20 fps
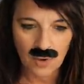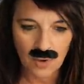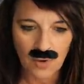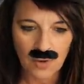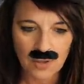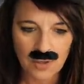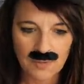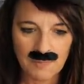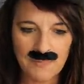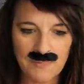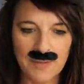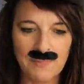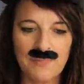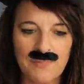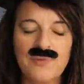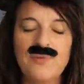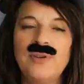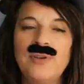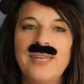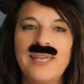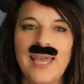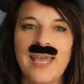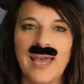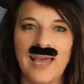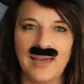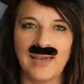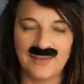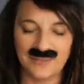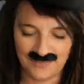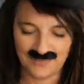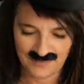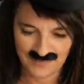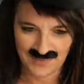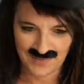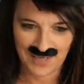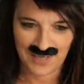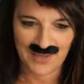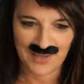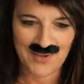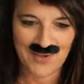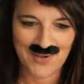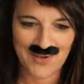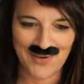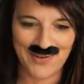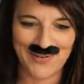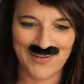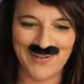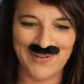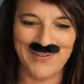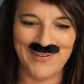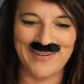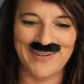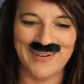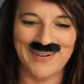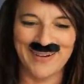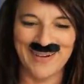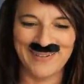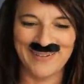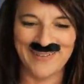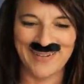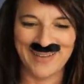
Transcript: rock me punya. There you go.